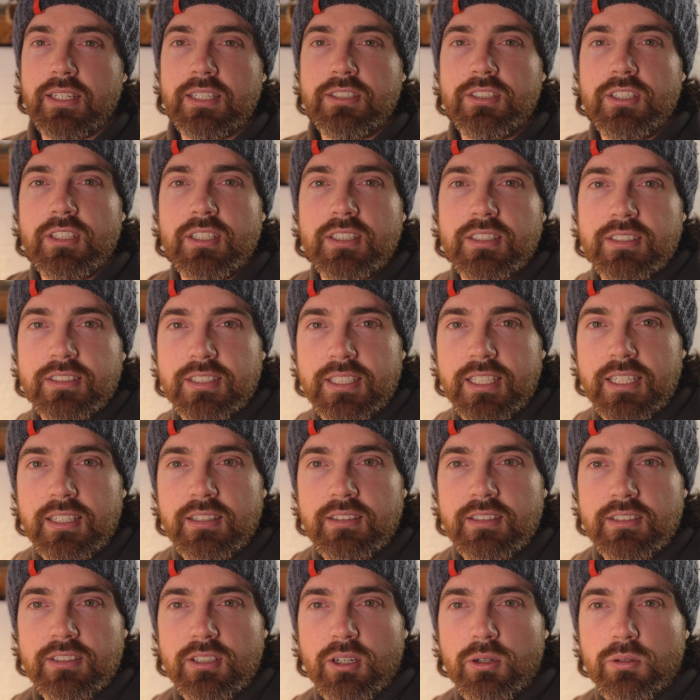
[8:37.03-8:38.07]
As you can see,
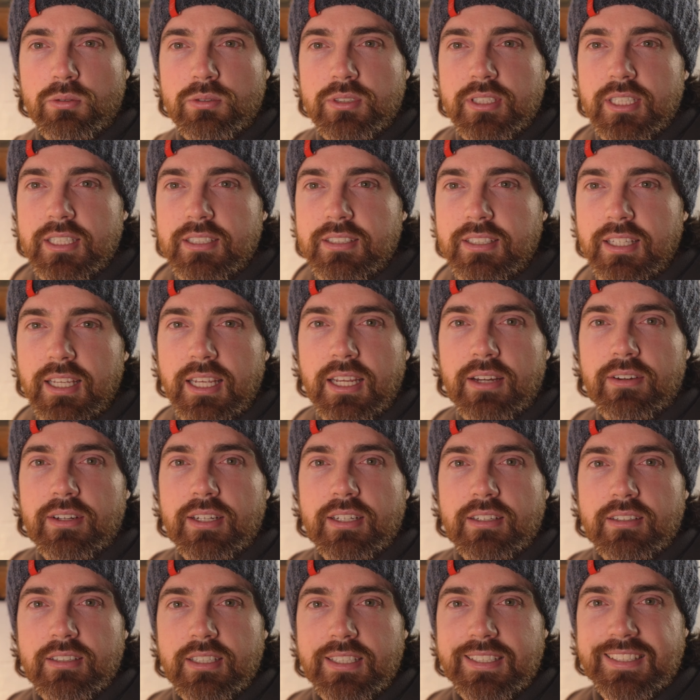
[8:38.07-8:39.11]
this whole desk
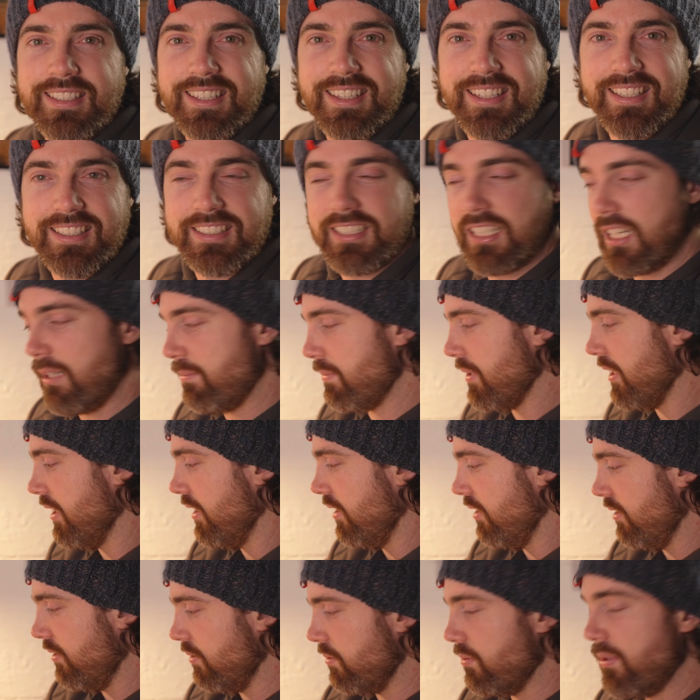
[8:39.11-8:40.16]
area is lit up
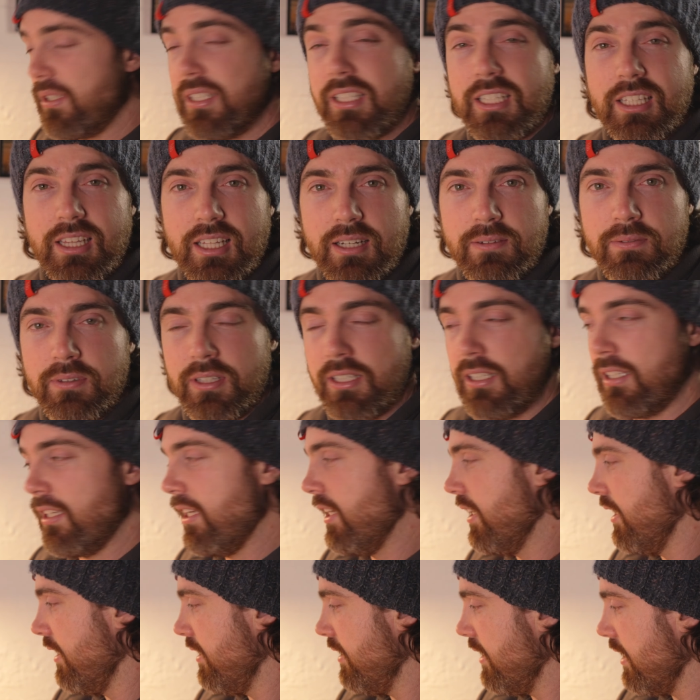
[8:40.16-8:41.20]
really lovely.
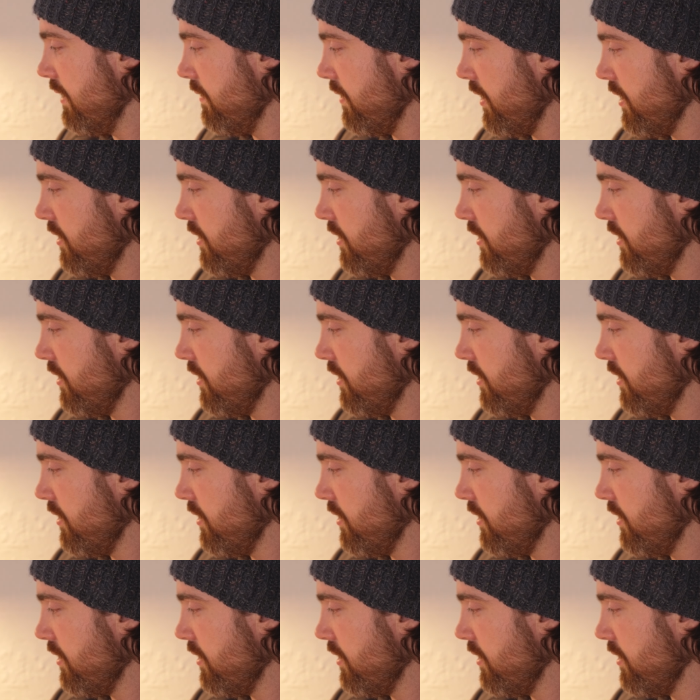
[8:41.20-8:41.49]
Now if I